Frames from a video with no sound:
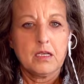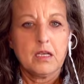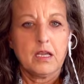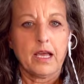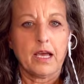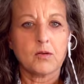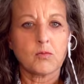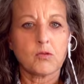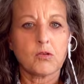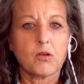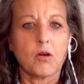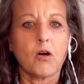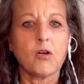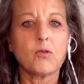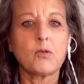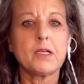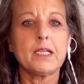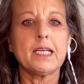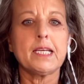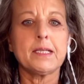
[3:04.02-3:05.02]
and we're
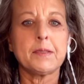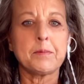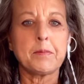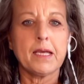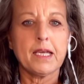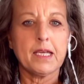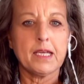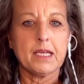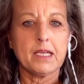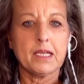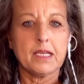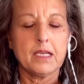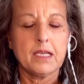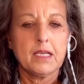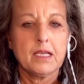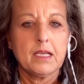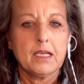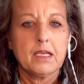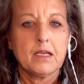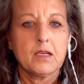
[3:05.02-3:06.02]
already in May,
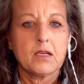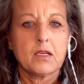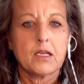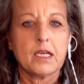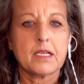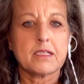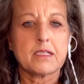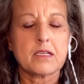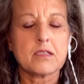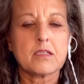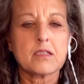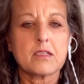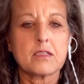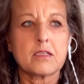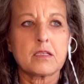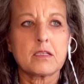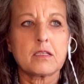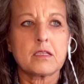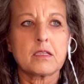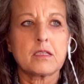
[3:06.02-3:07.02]
it doesn't,
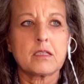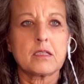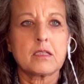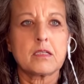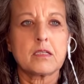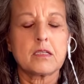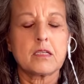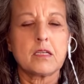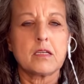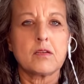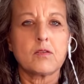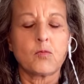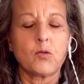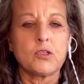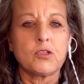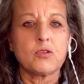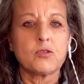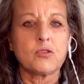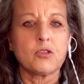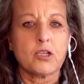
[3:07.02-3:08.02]
when
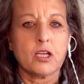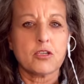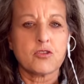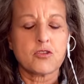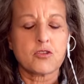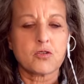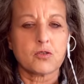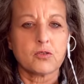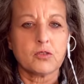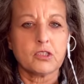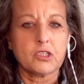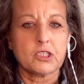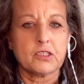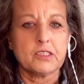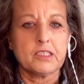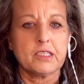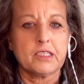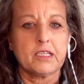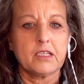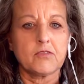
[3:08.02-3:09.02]
you look
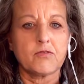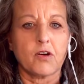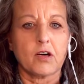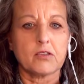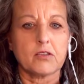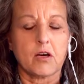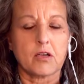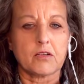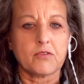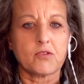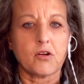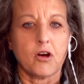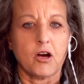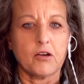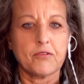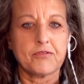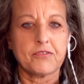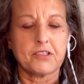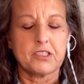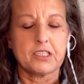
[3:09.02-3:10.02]
historically, give a lot of
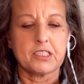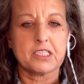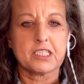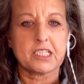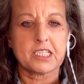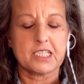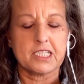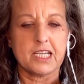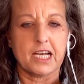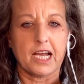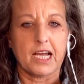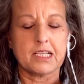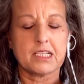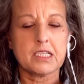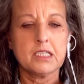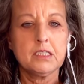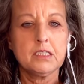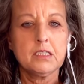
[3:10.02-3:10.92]
confidence that,